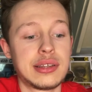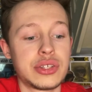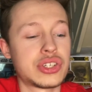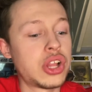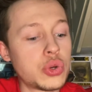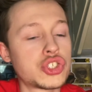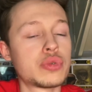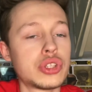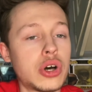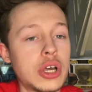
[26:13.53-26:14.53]
Close to a
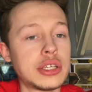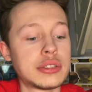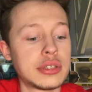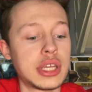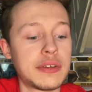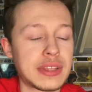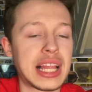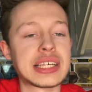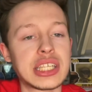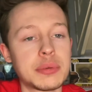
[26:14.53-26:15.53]
9 if the
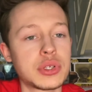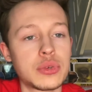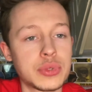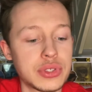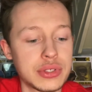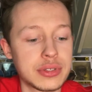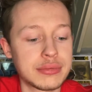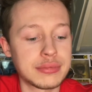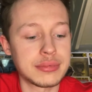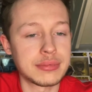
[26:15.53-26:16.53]
last episode wasn't
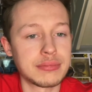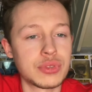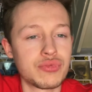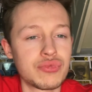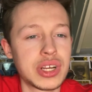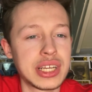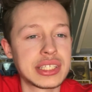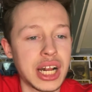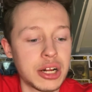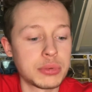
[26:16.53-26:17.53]
really
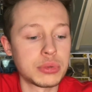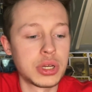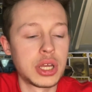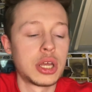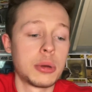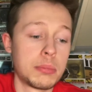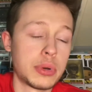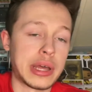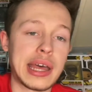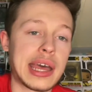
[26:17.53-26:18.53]
terrible,
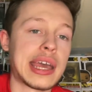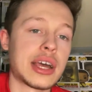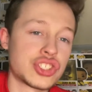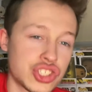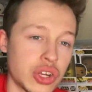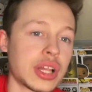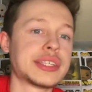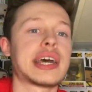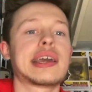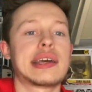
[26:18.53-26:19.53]
but a solid
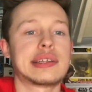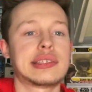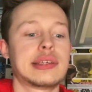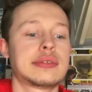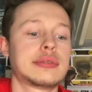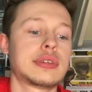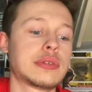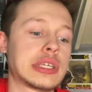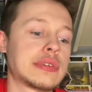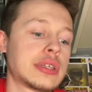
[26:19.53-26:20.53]
8 out of 10 I'll
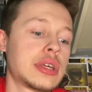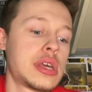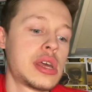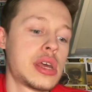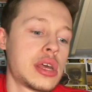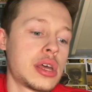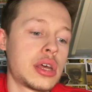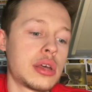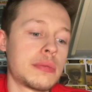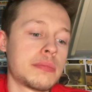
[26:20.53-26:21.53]
give it.
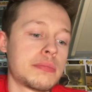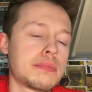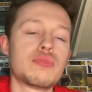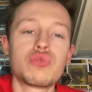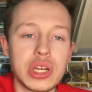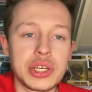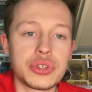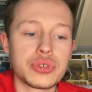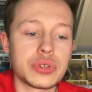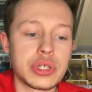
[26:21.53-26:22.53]
Really
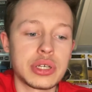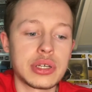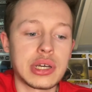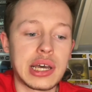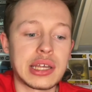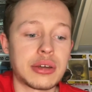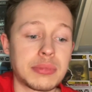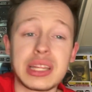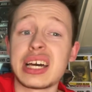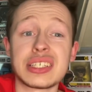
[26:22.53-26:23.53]
enjoyed it, and I'm
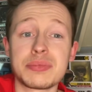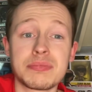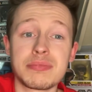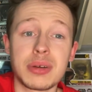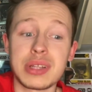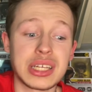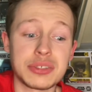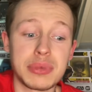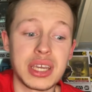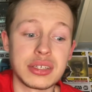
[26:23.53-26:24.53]
glad it's
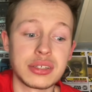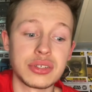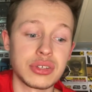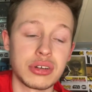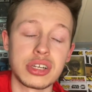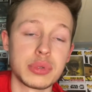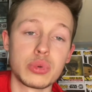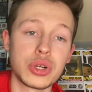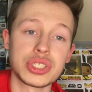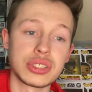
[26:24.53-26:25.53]
made, because I'm going to be
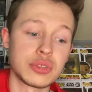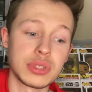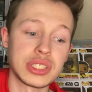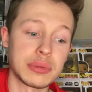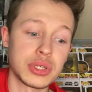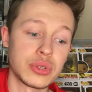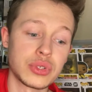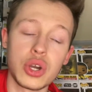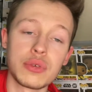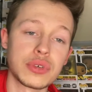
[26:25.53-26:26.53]
watching some of these episodes
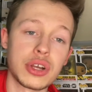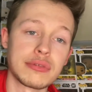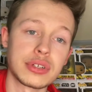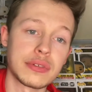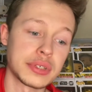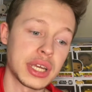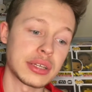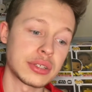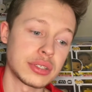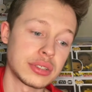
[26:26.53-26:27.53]
over and over and over again,
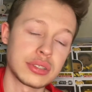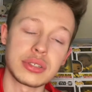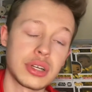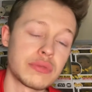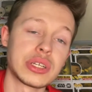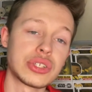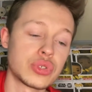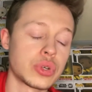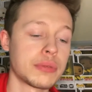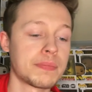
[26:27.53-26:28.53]
because I really enjoy them.